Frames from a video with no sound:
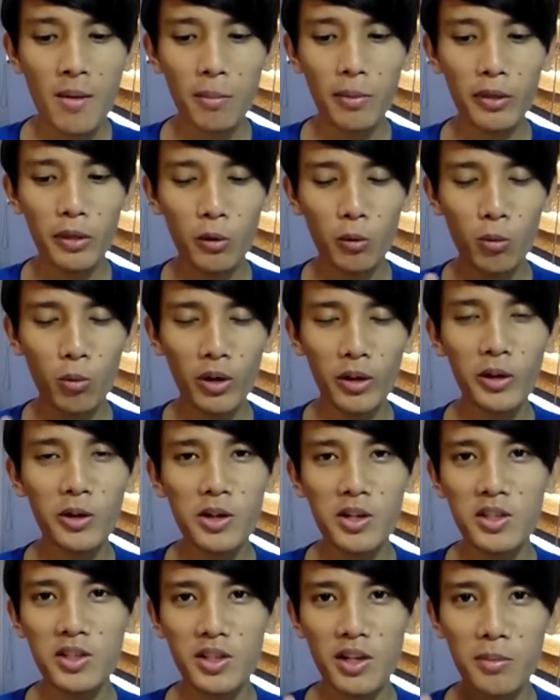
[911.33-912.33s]
But the one
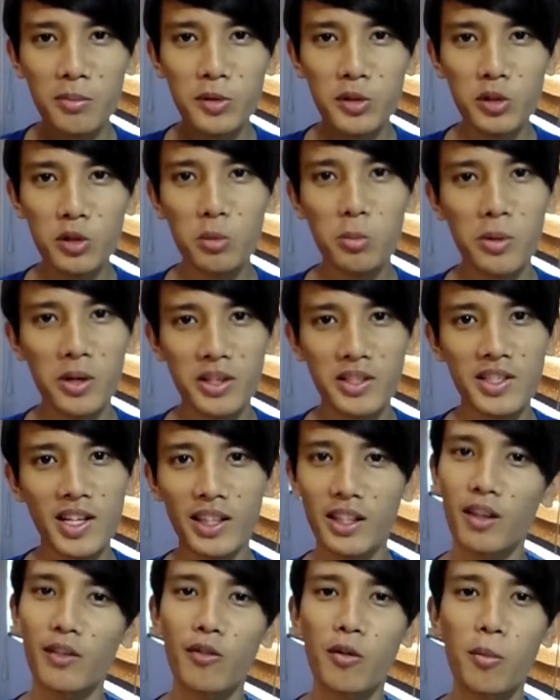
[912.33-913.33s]
reason I'm super
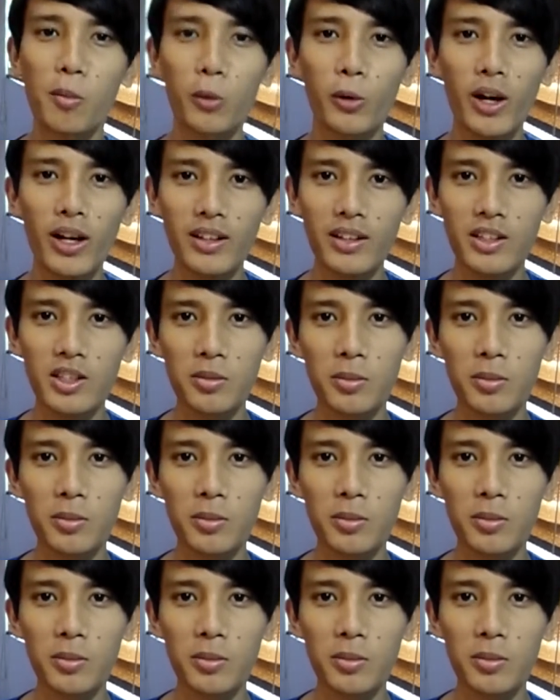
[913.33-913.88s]
excited for Moana